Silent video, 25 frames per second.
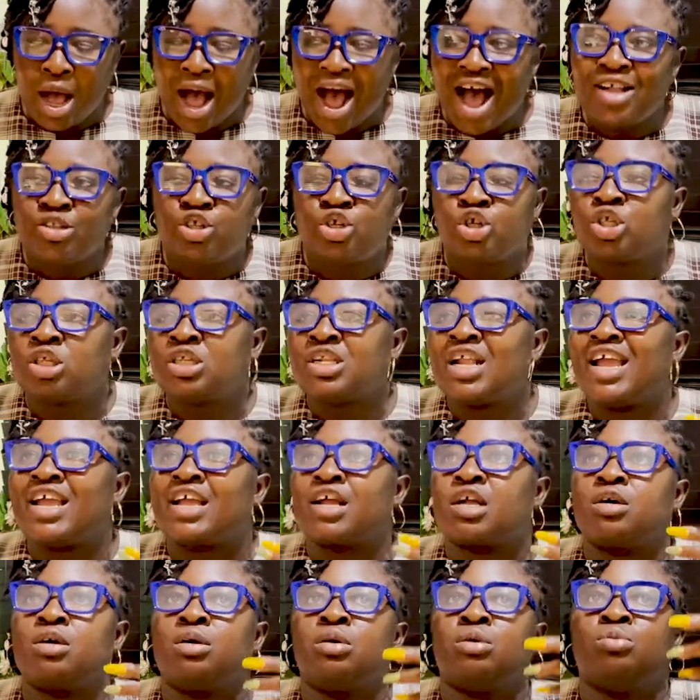And just
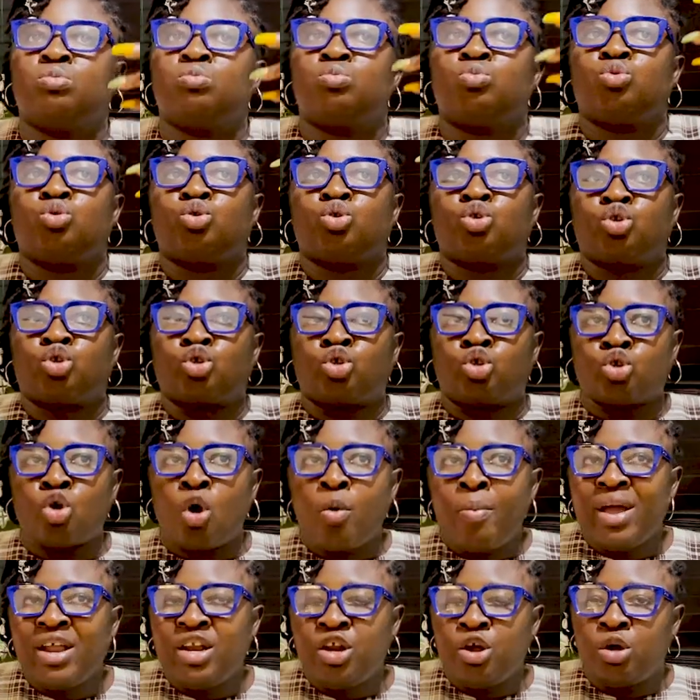like
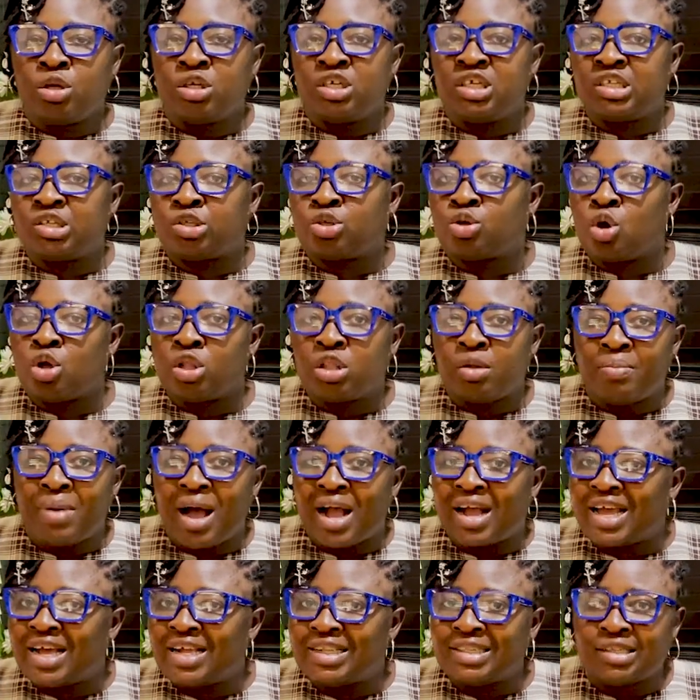so many others saw the
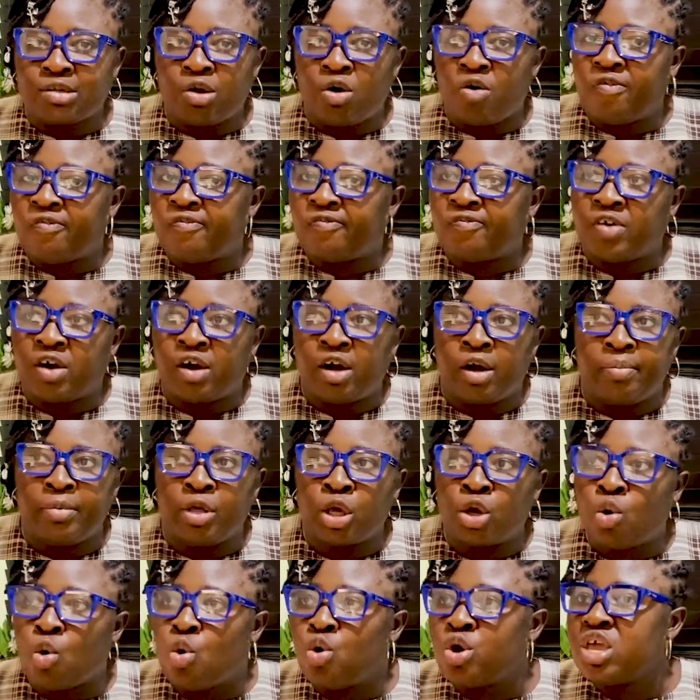markets of
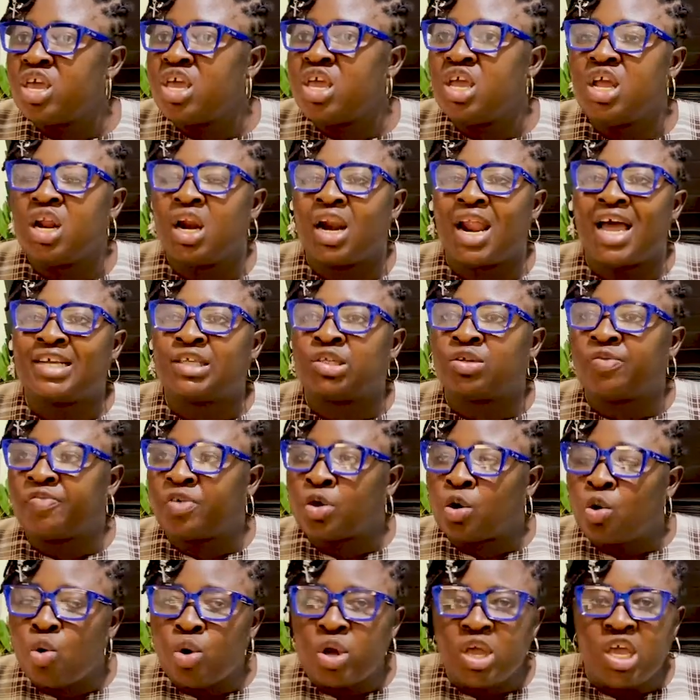Ikoyi, likes of
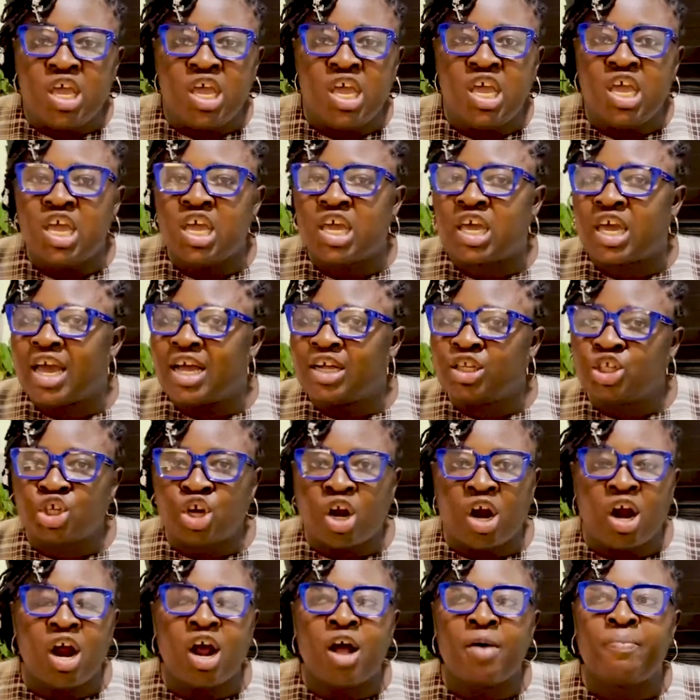Ikoyi,
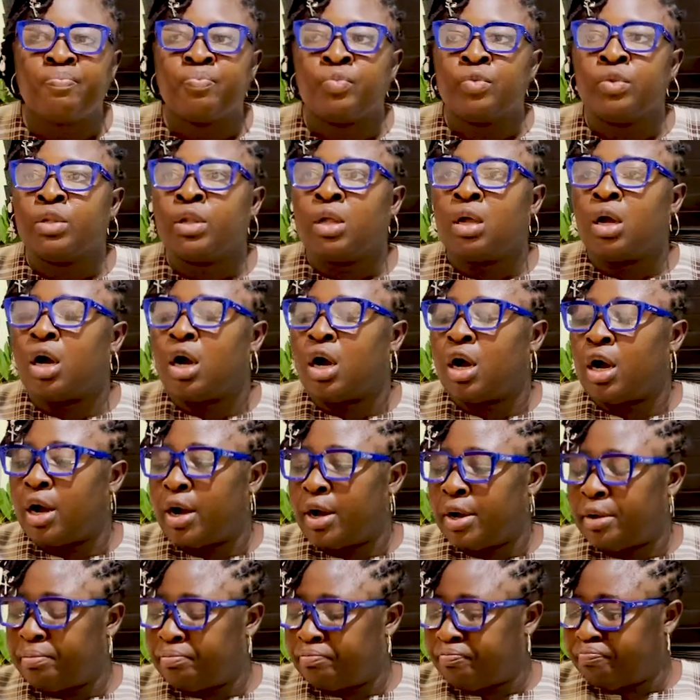Ikeja,
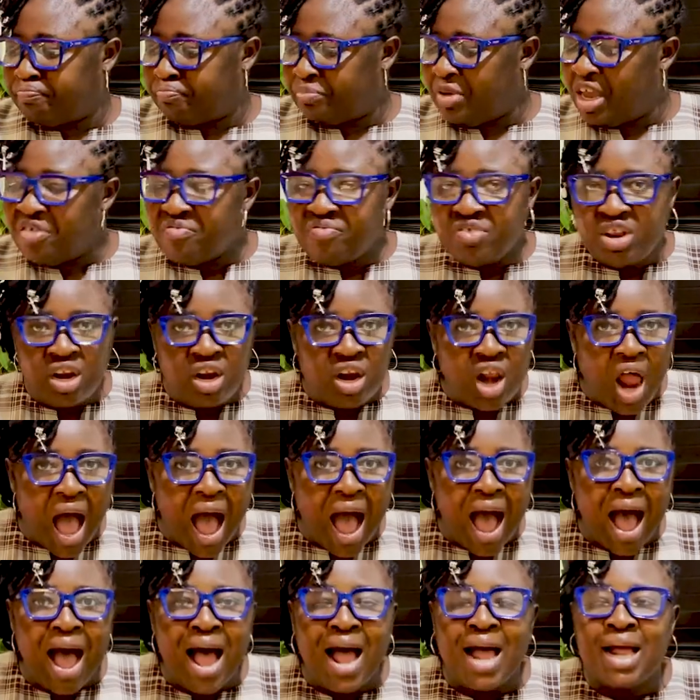
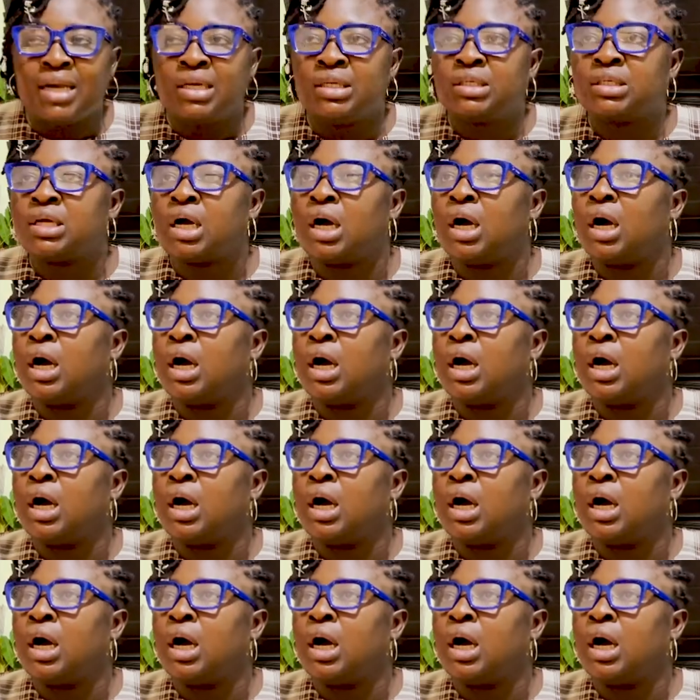Maryland,